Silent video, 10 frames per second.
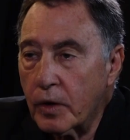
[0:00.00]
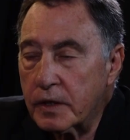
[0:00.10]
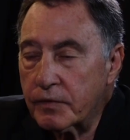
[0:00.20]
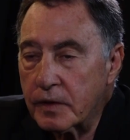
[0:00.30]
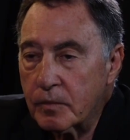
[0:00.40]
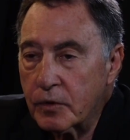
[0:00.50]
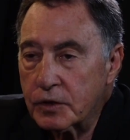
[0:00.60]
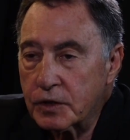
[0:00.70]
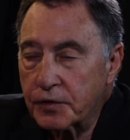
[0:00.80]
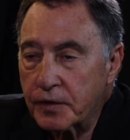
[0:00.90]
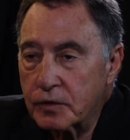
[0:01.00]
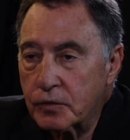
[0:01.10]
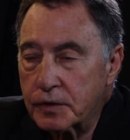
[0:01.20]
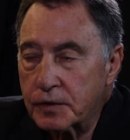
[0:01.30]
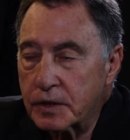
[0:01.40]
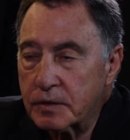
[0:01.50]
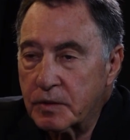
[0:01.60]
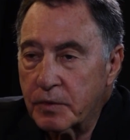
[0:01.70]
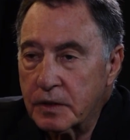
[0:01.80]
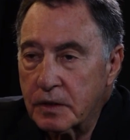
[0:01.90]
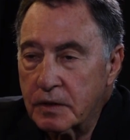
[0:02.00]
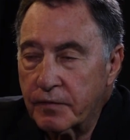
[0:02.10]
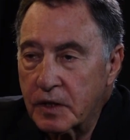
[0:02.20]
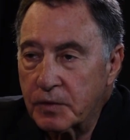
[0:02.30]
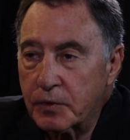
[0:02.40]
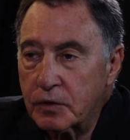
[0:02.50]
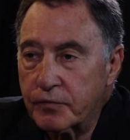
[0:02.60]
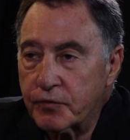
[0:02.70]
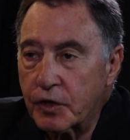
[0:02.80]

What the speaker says: One of the emerging threats also seems to be the development of